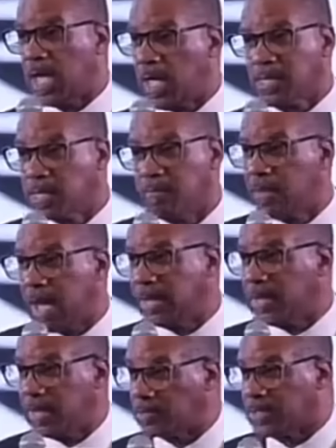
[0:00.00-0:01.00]
had
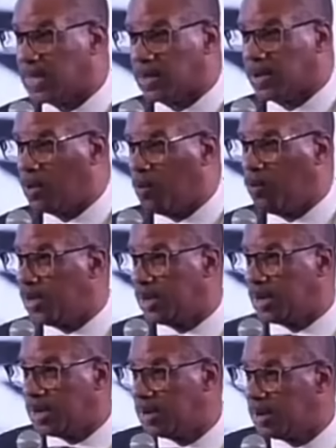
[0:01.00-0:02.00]
somebody else that'd go with
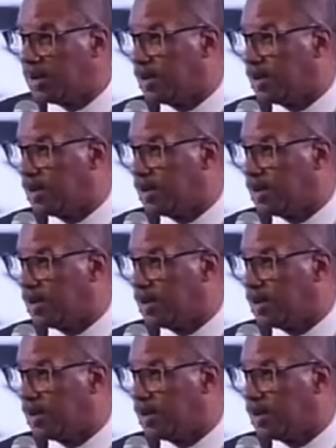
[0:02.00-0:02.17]
her.